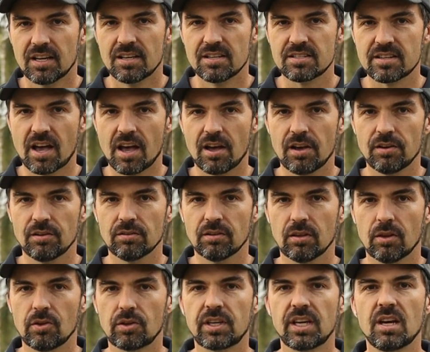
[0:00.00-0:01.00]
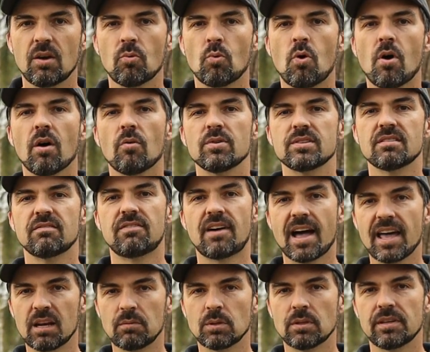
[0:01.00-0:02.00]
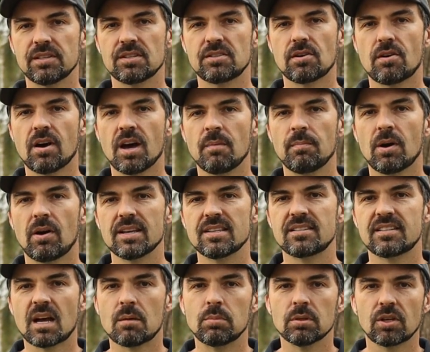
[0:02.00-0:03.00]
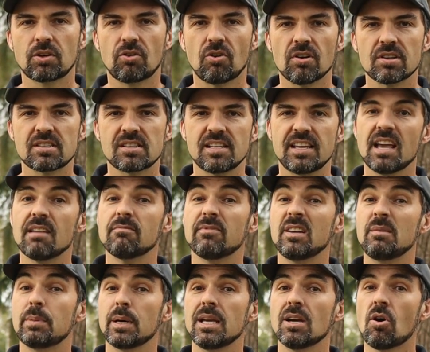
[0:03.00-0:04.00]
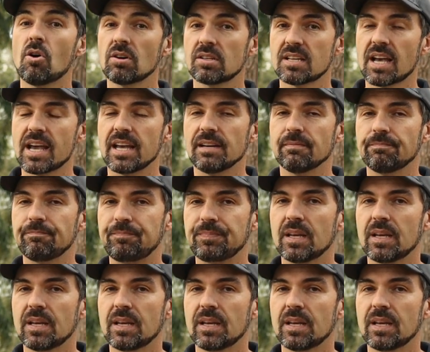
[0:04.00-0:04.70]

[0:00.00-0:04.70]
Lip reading: So looking at what was available at the time, I stumbled across the MVP Octane.